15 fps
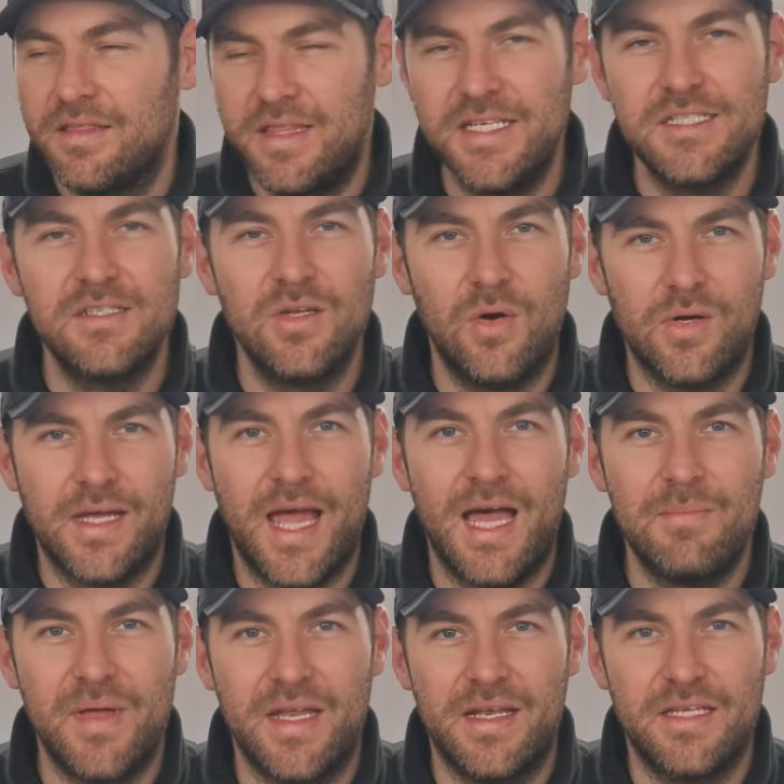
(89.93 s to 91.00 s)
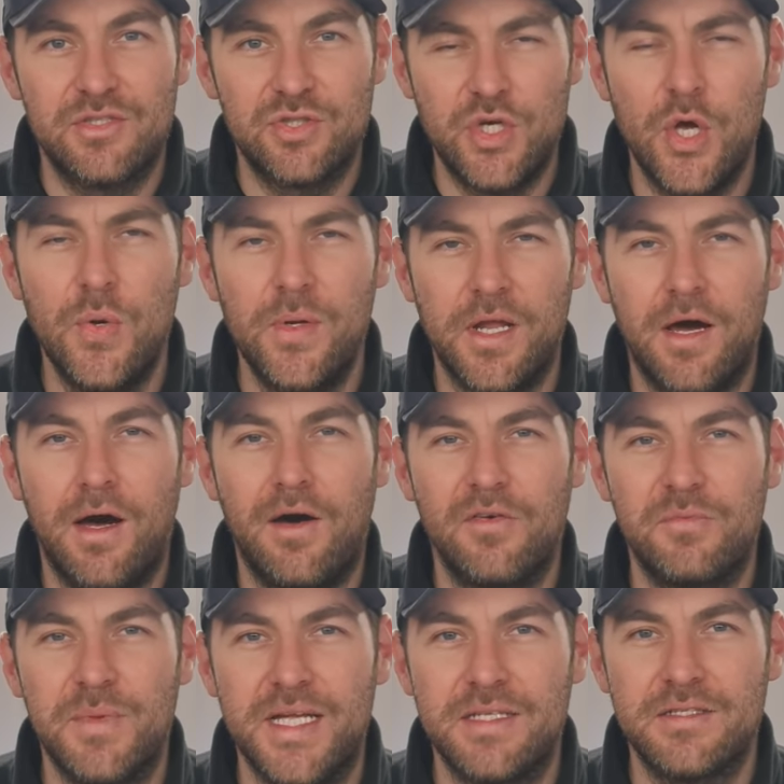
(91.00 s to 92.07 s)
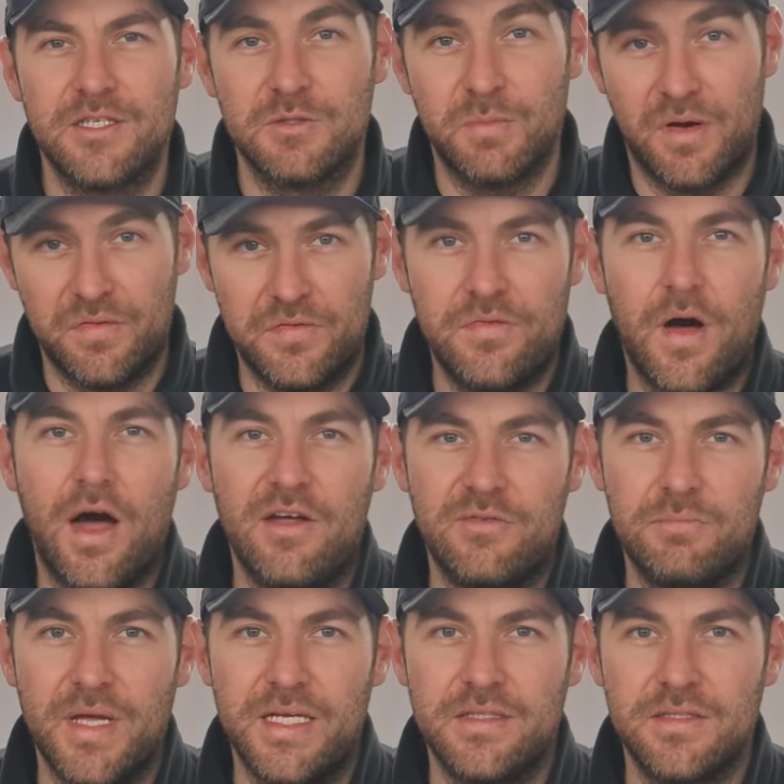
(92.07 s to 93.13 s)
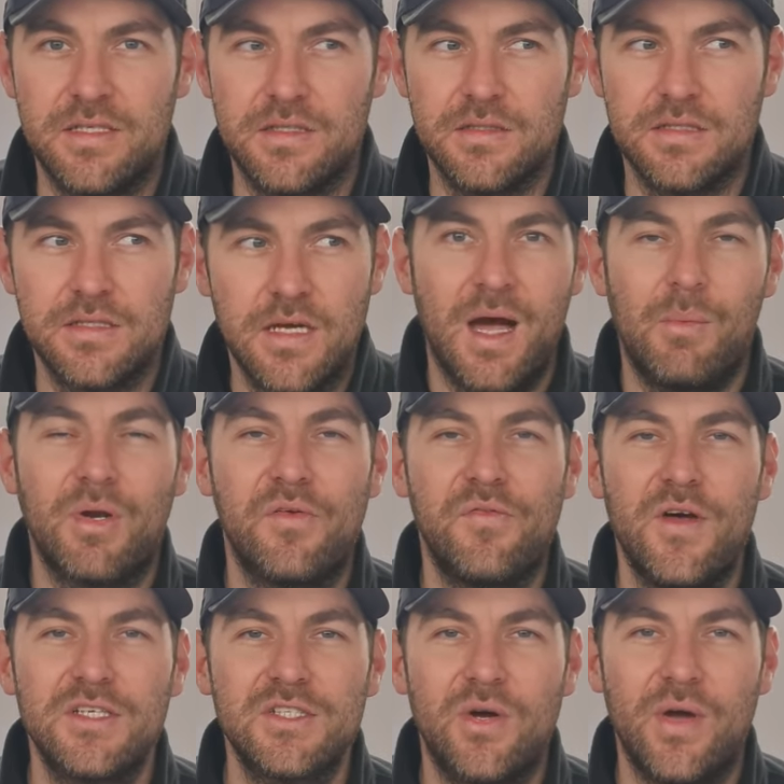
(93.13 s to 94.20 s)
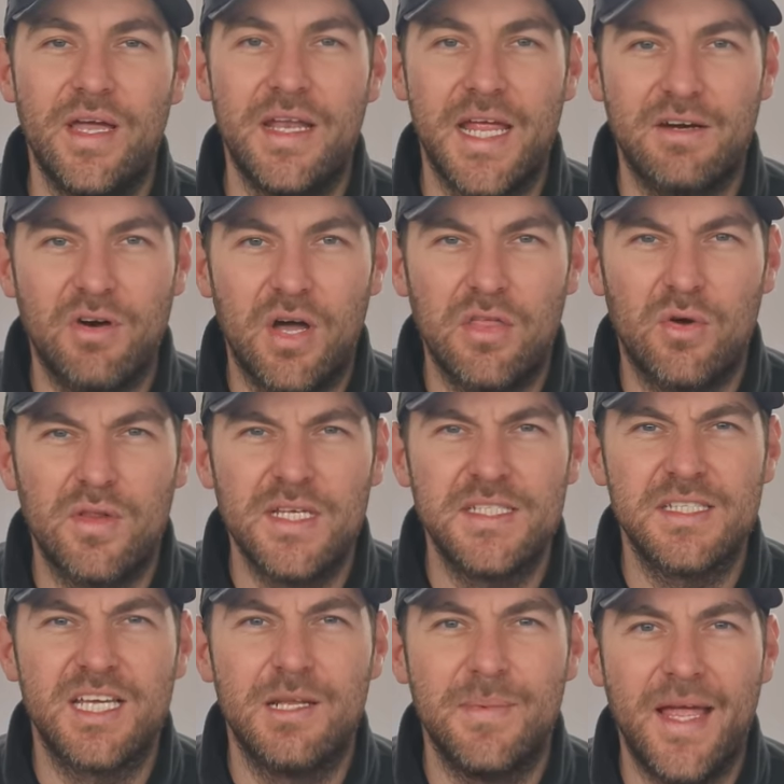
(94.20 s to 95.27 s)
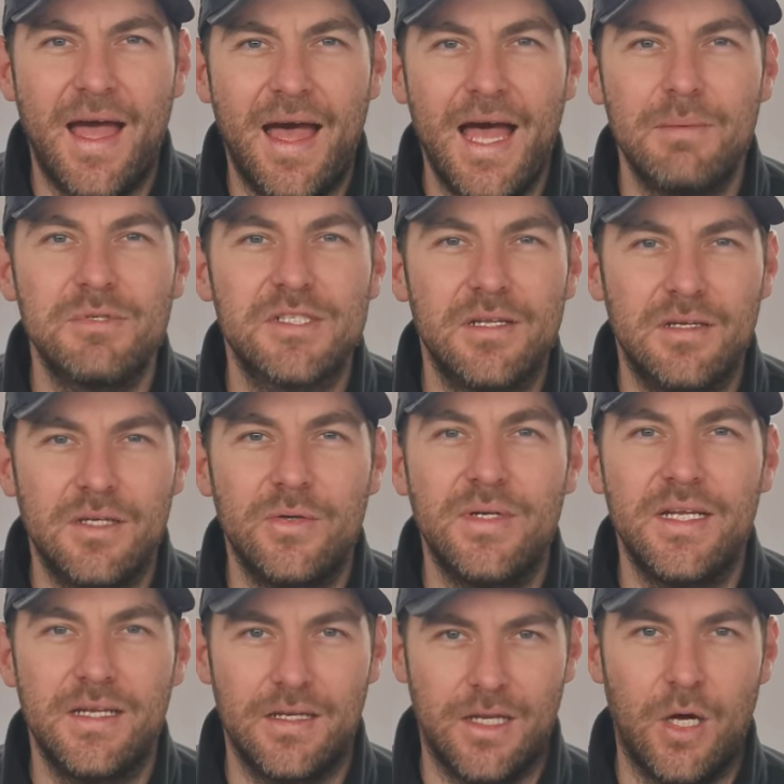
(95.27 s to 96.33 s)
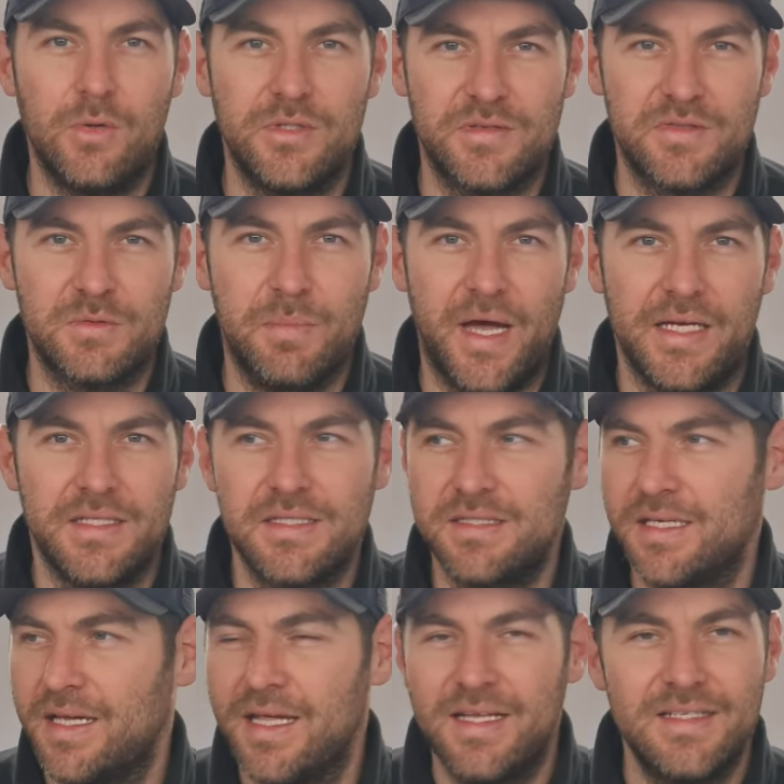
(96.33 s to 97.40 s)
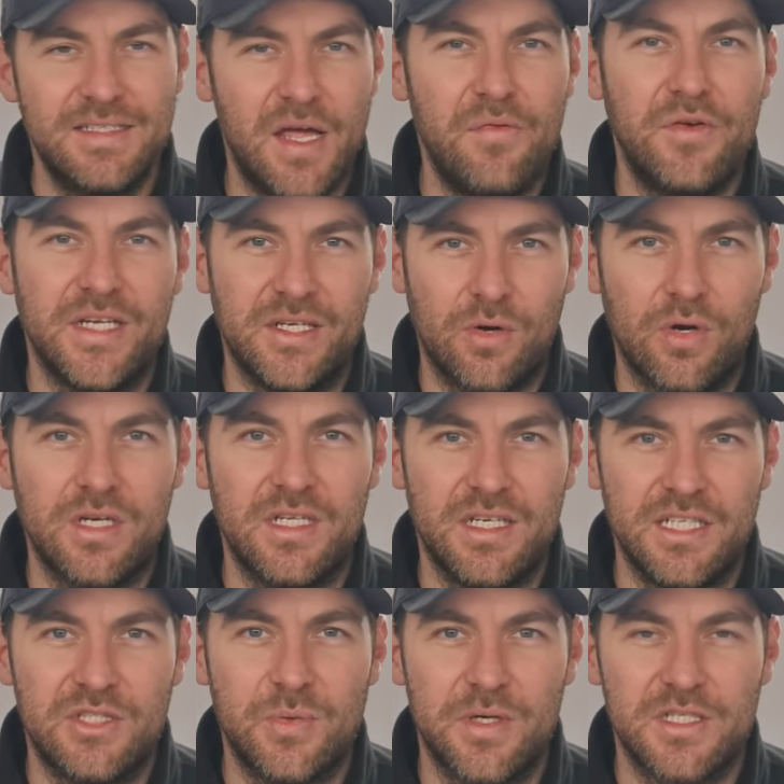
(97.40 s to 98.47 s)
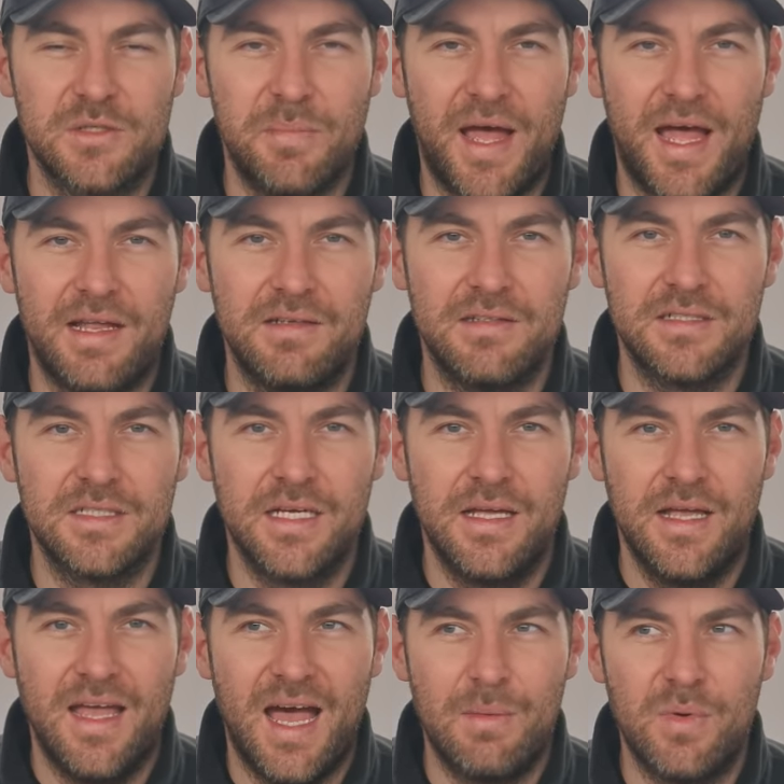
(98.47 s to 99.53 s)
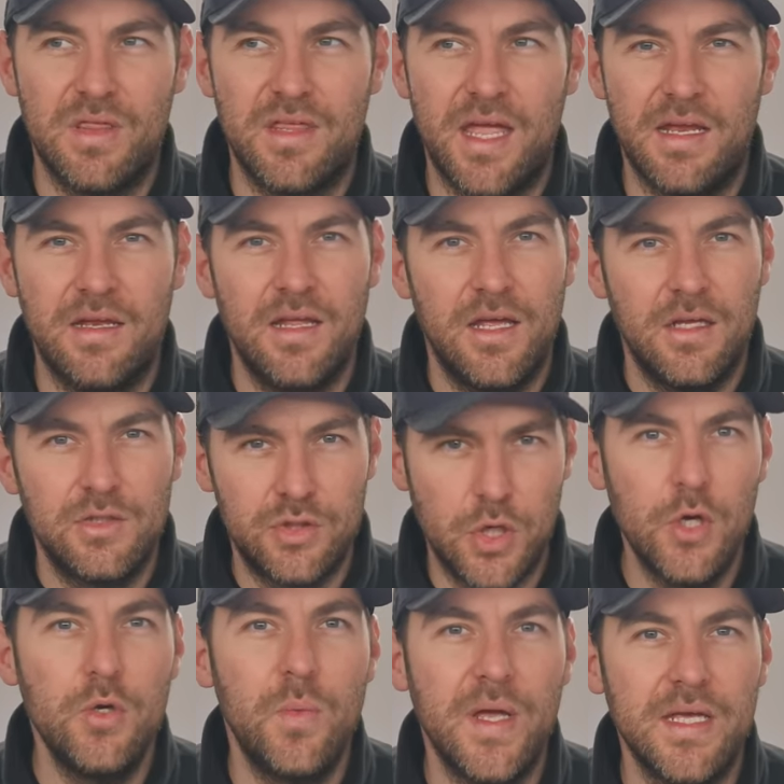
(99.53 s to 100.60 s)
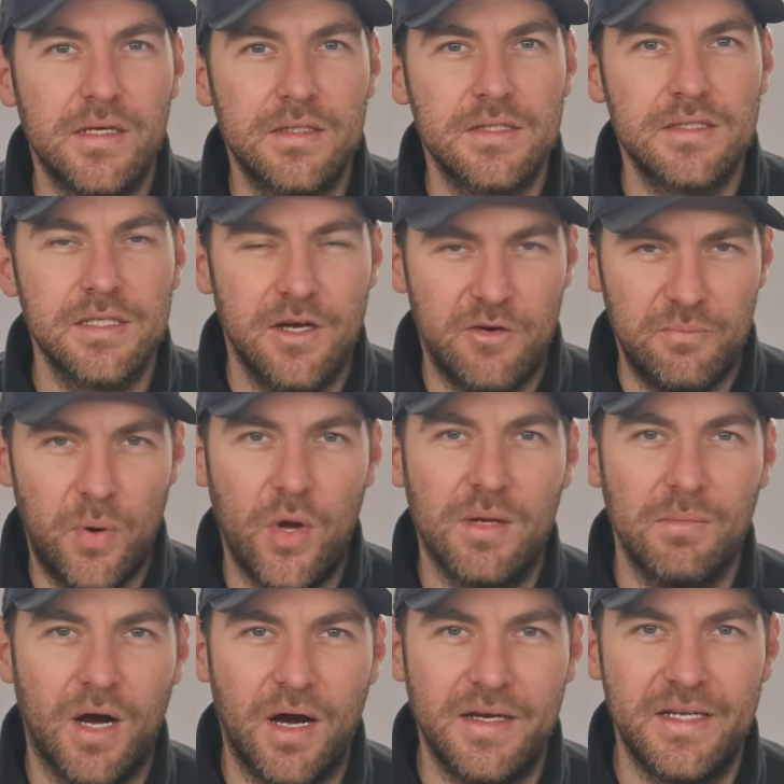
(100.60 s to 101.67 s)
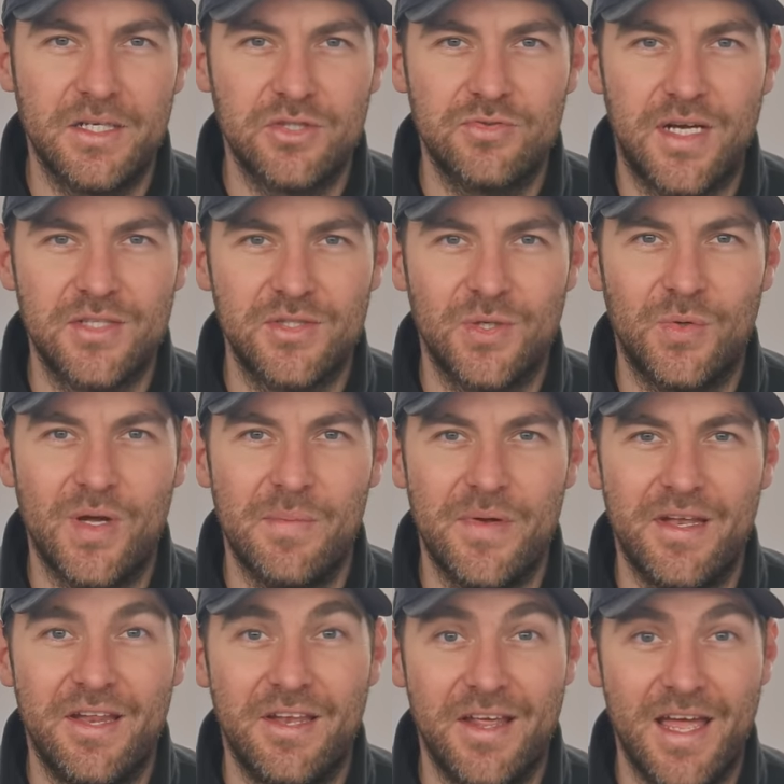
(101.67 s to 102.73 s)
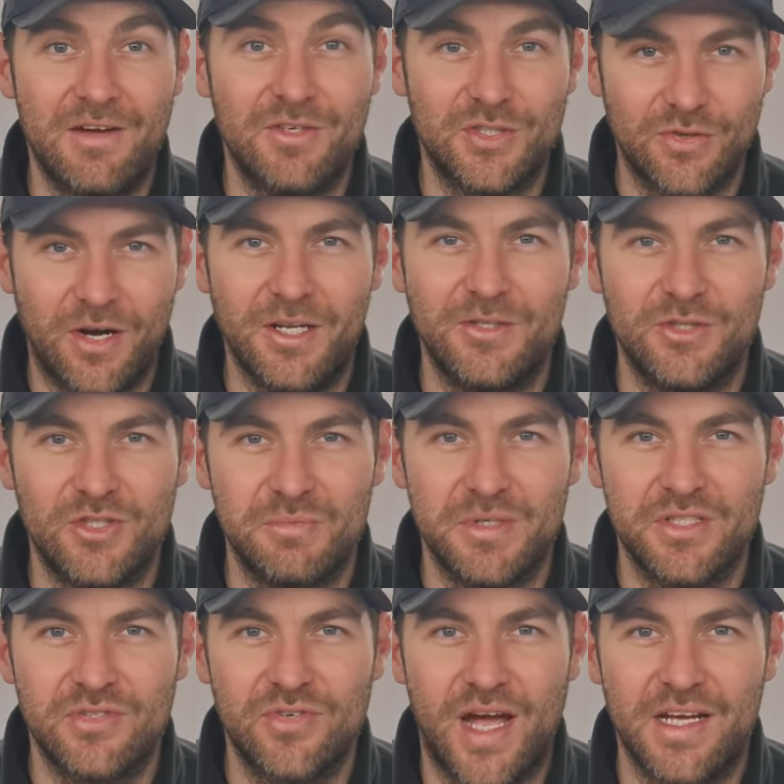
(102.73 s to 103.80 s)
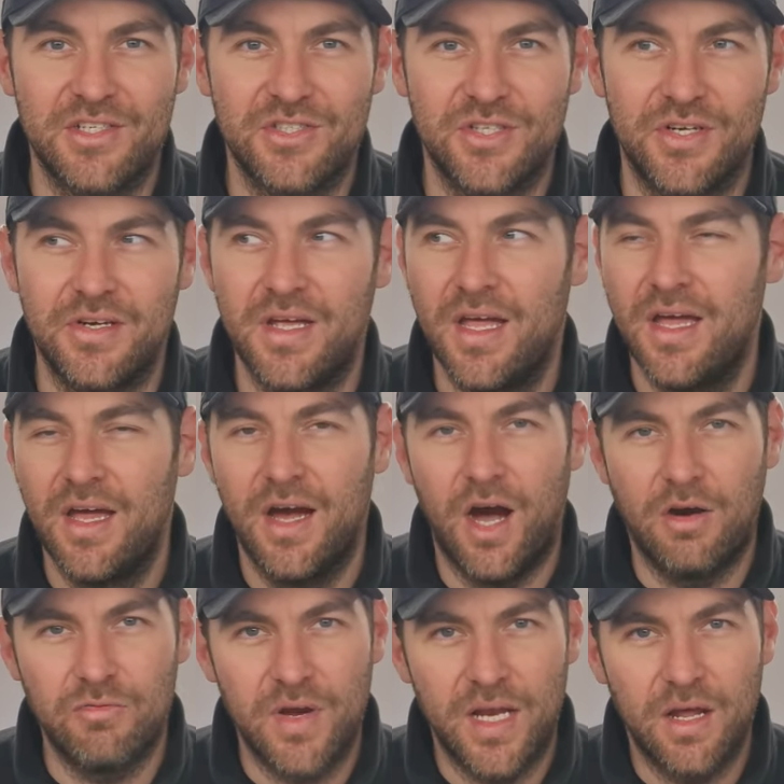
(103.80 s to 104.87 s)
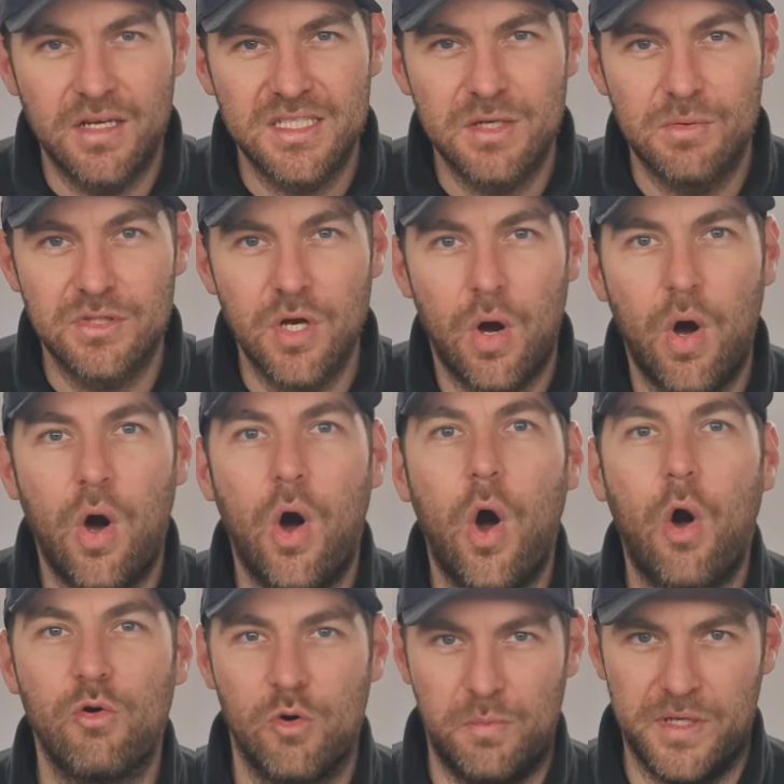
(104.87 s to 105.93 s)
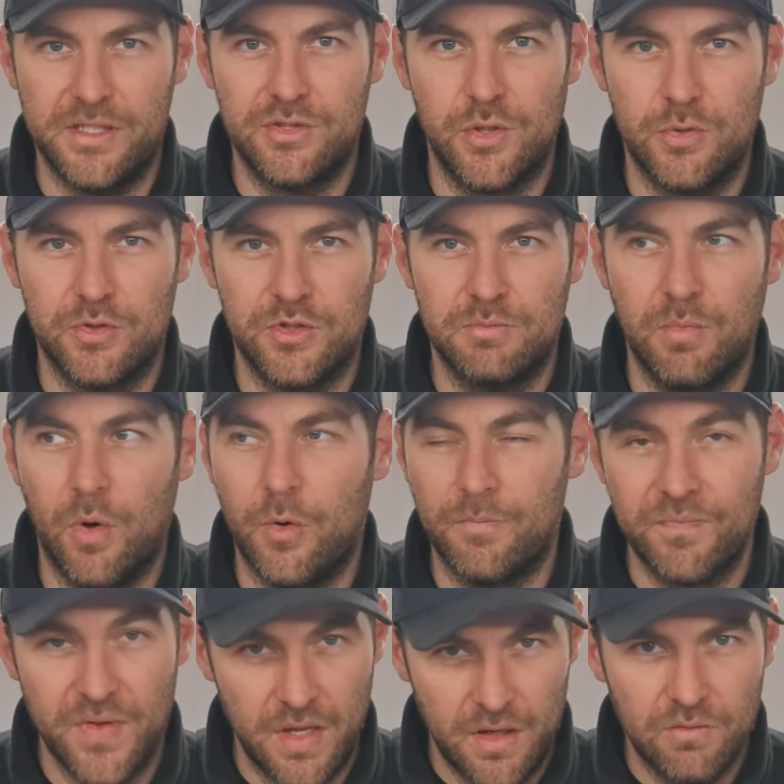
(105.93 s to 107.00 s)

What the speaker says: This log cabin is 2.5 meters by 5 meters. And when I first got in here, I thought this is gonna be absolutely loads of space. Definitely not gonna need to expand. And within 2 weeks of putting my honey extraction equipment in here and trying to do some extraction, I realized it was horribly too small.